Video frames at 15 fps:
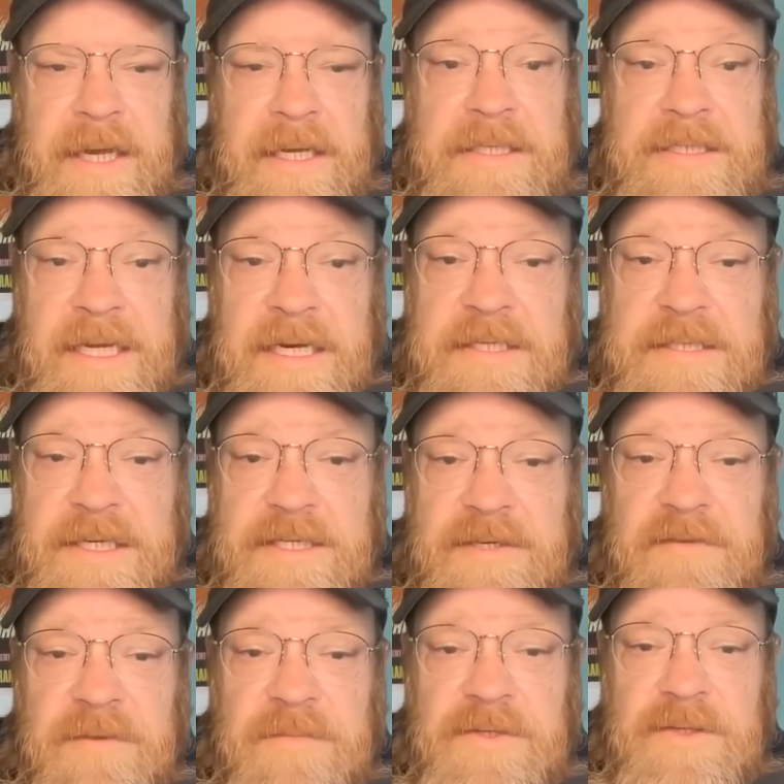and sentenced each
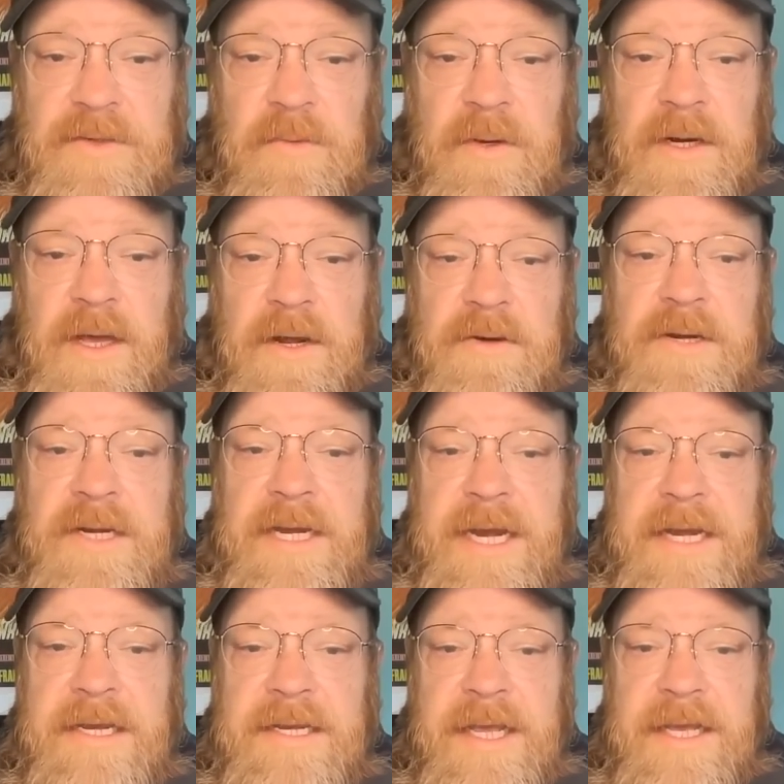of them to
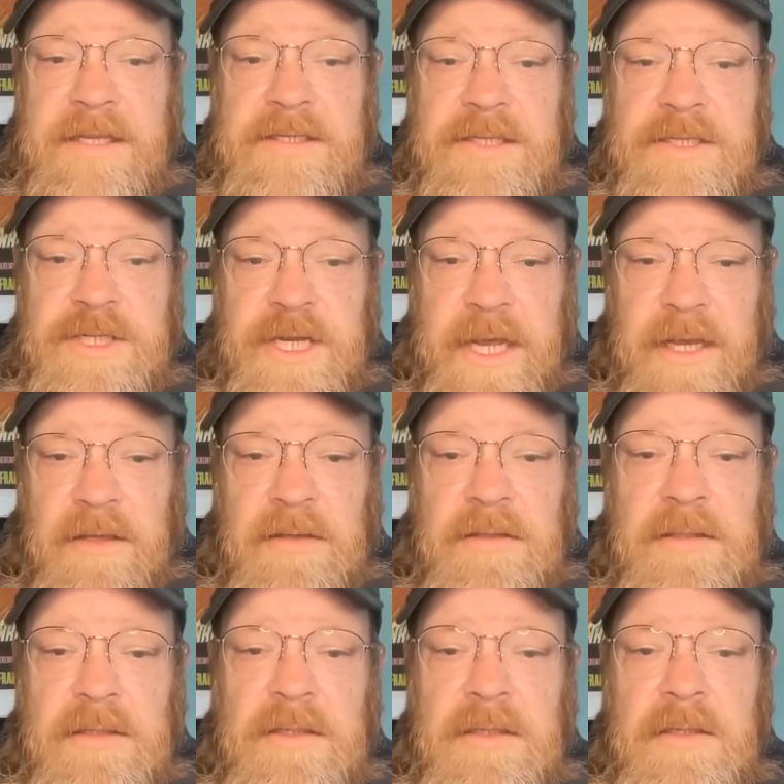180 days in jail